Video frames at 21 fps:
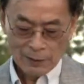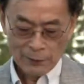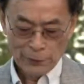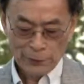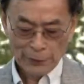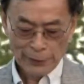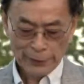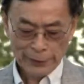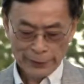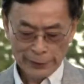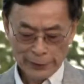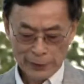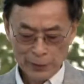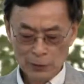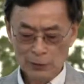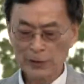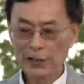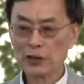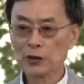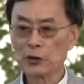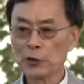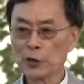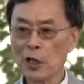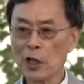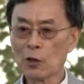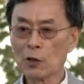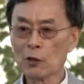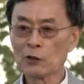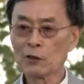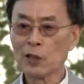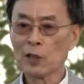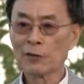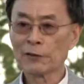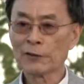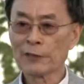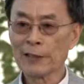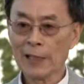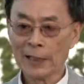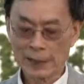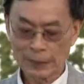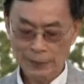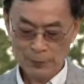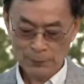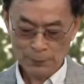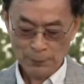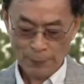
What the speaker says: For a girl in Chicago South Side,